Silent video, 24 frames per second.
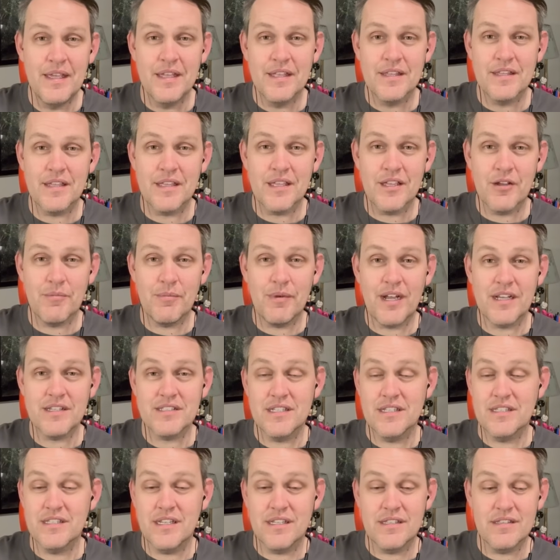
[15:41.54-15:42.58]
the gearbox,
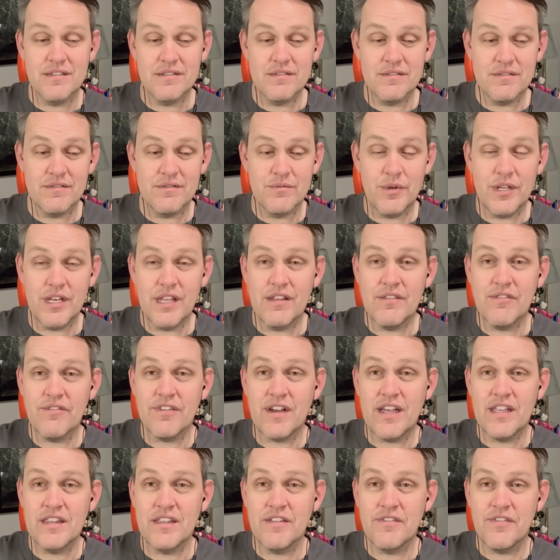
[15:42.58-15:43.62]
it didn't, we didn't
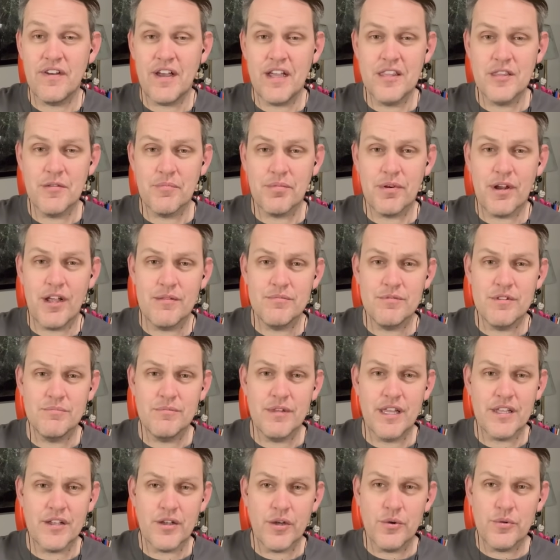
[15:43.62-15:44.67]
finally find the problem.
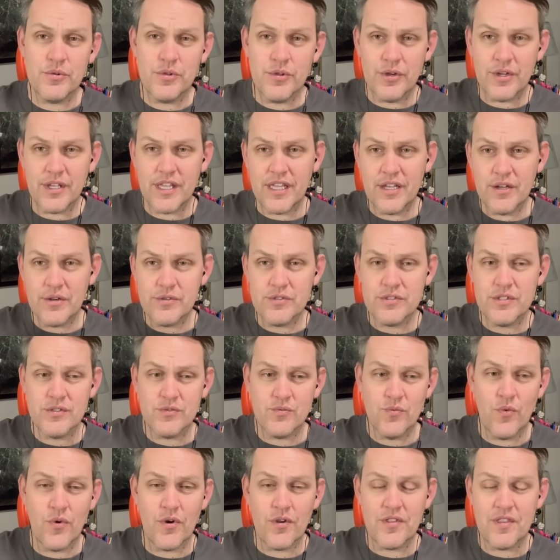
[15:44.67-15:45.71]
Like, oh, look, here's
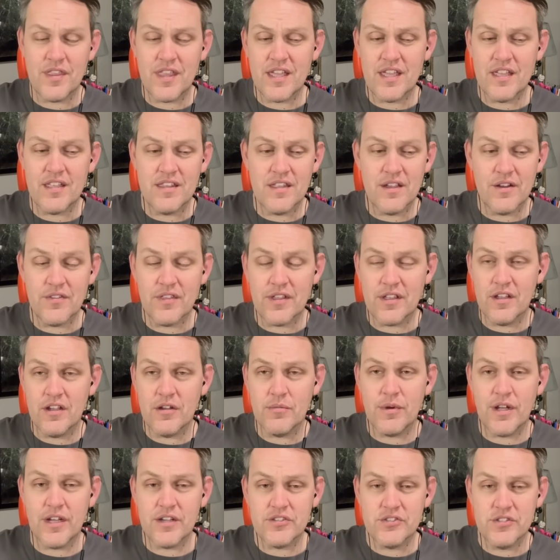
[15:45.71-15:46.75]
this worn thing in there. The
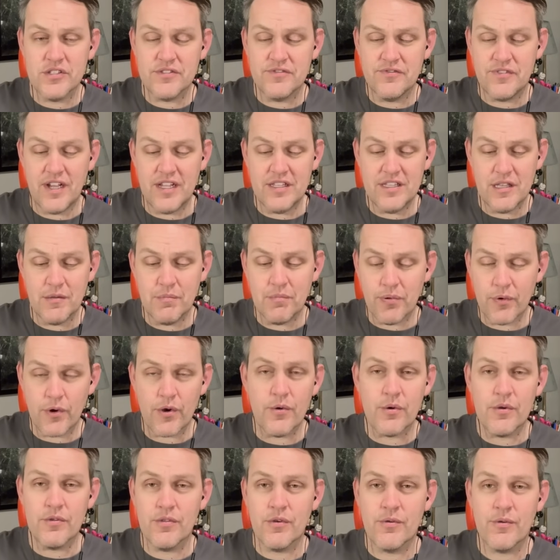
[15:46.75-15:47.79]
gearbox just finally
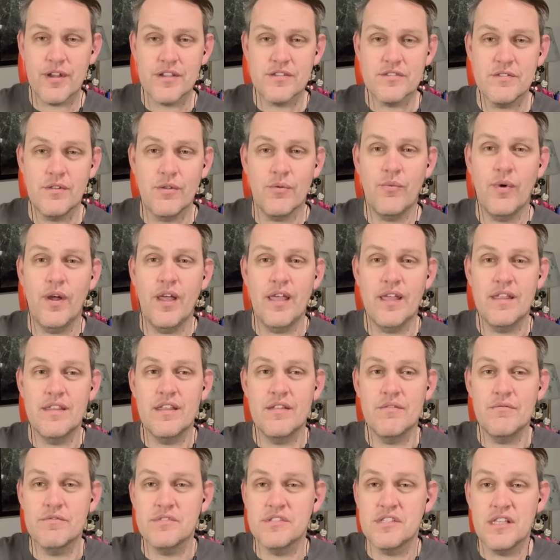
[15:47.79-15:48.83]
broke the rest of the way and
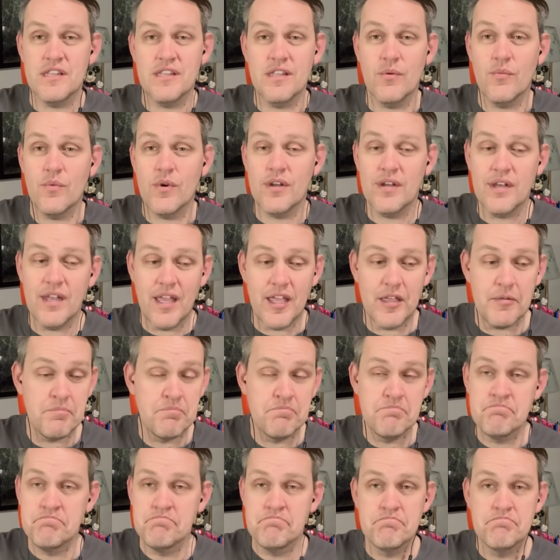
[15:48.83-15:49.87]
then suddenly one day
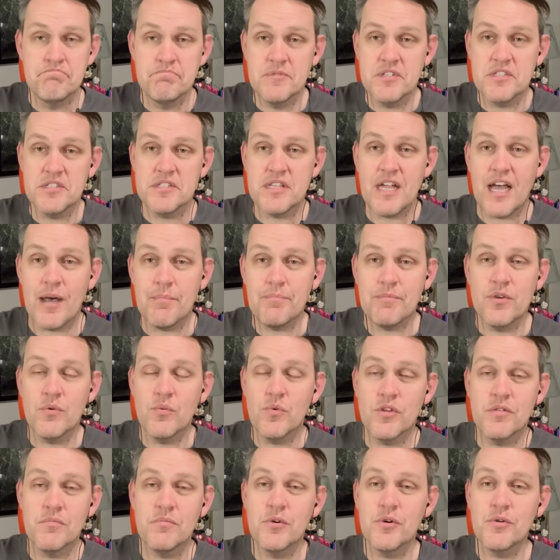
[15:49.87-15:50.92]
stopped. It
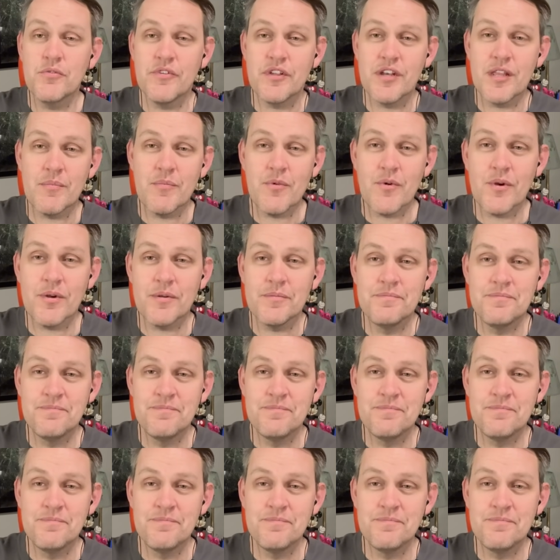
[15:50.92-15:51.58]
wouldn't move anymore.